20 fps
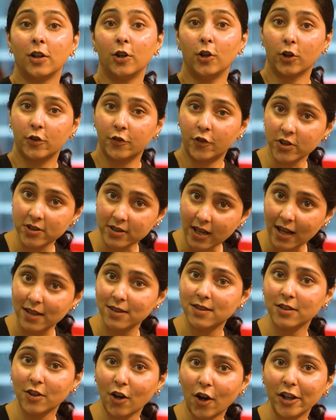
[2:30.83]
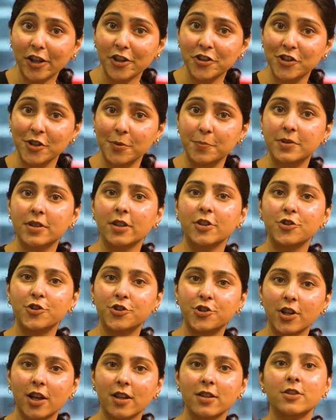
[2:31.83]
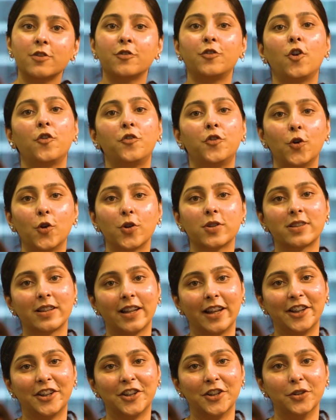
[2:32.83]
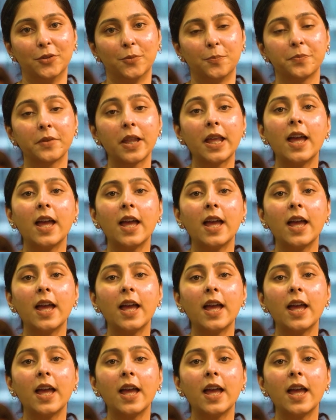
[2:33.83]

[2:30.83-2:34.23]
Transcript: Look for science scholarships just for folks like you.